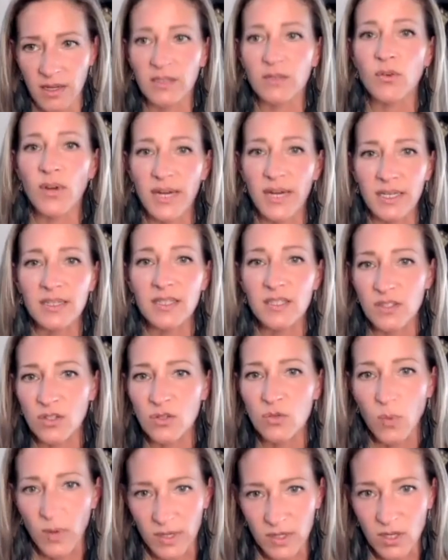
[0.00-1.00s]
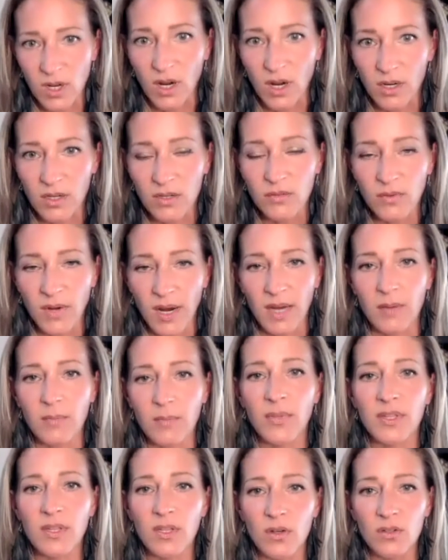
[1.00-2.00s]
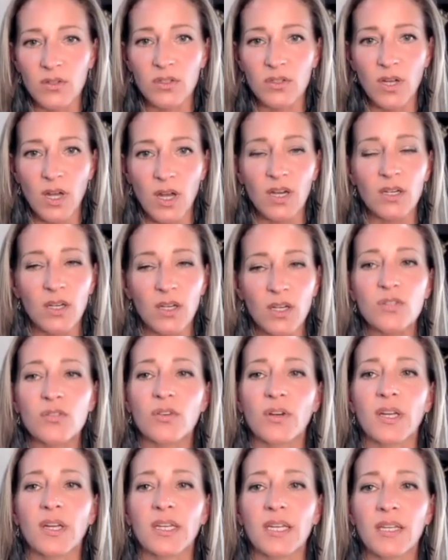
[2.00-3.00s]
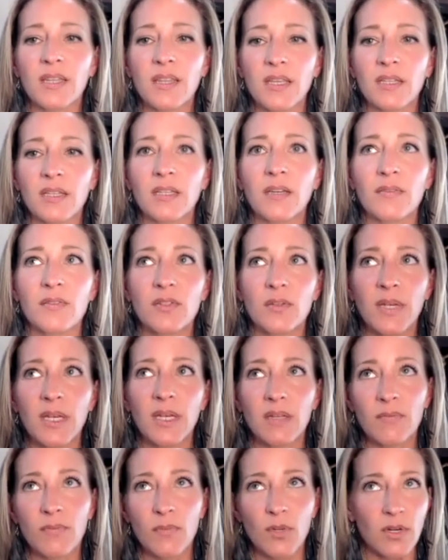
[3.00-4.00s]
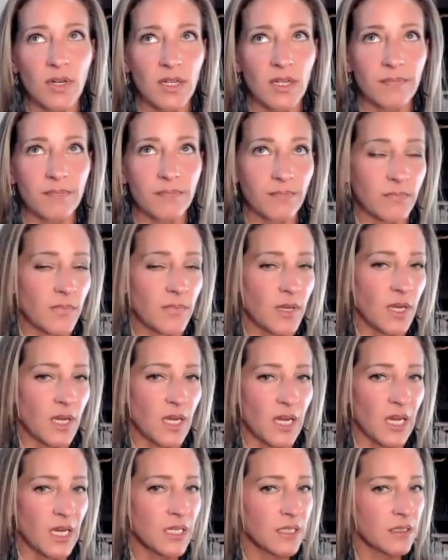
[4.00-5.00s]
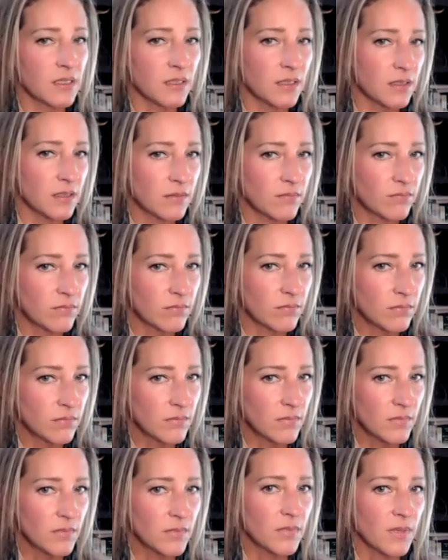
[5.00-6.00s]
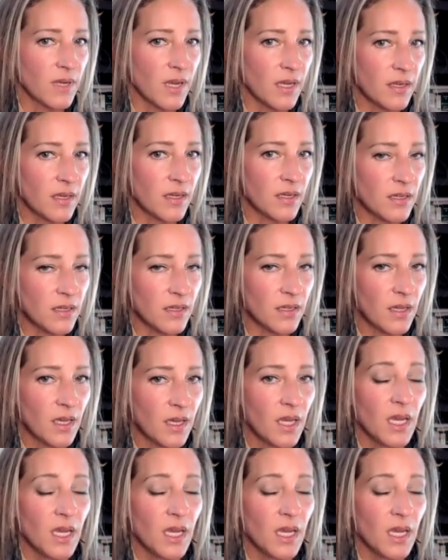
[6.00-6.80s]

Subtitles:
granted, this is one dog, right? But there was a dog in Australia that lived to be 38, I think.